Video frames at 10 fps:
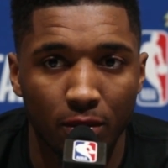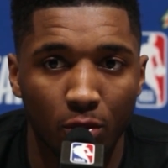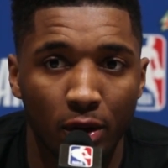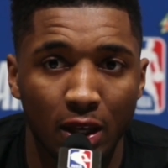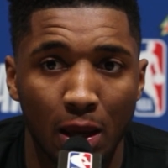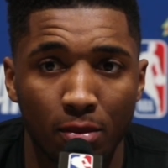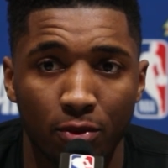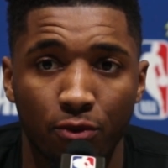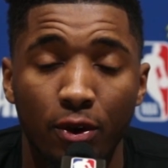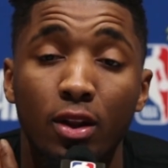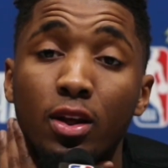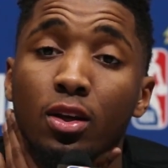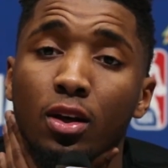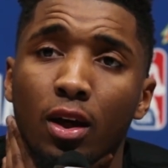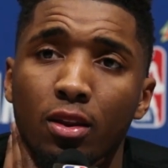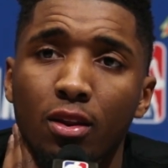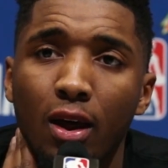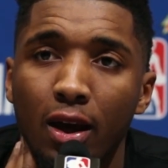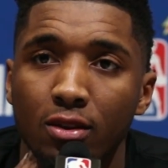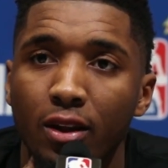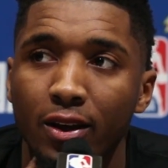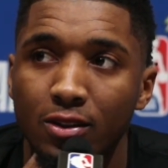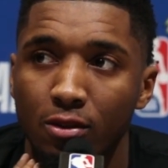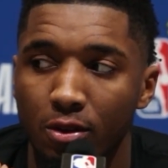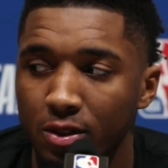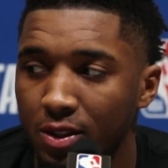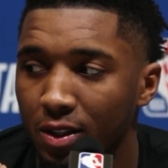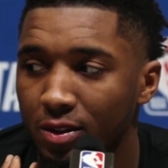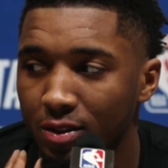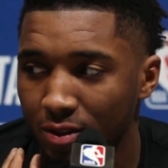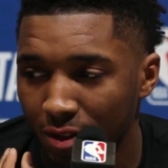the one game in Philly, I had like zero assists,